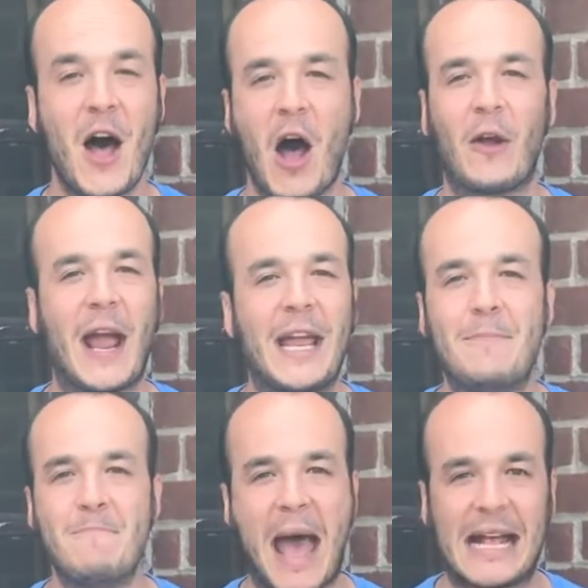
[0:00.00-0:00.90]
All right,
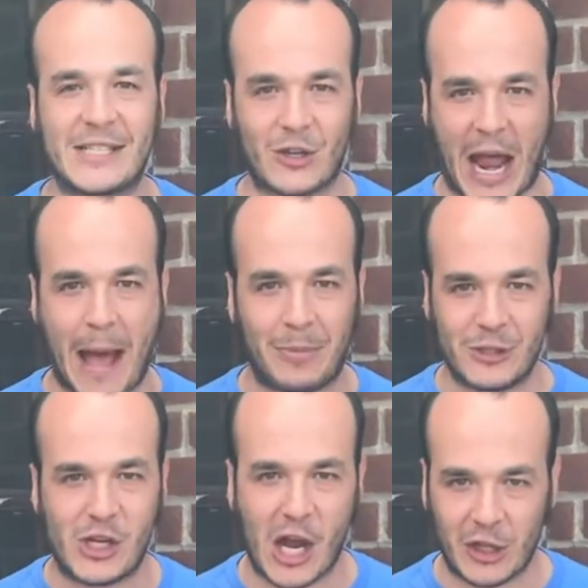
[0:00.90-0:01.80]
master apple
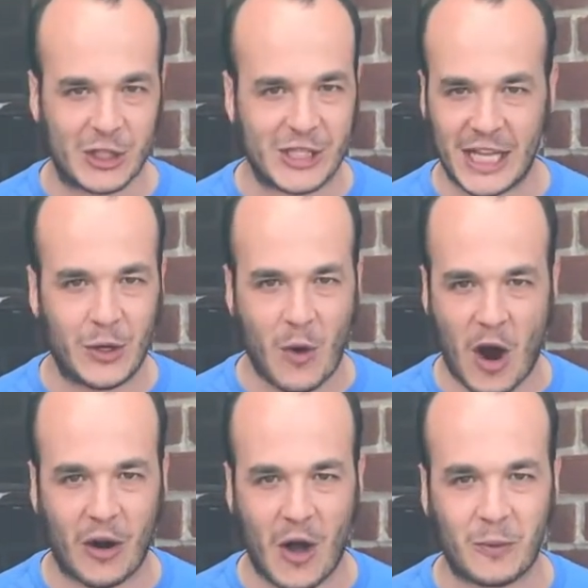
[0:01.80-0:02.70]
jugglers that you
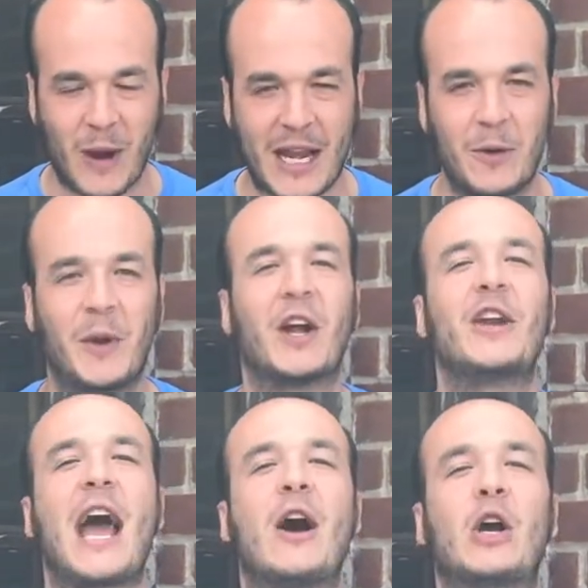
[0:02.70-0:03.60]
are already, we are now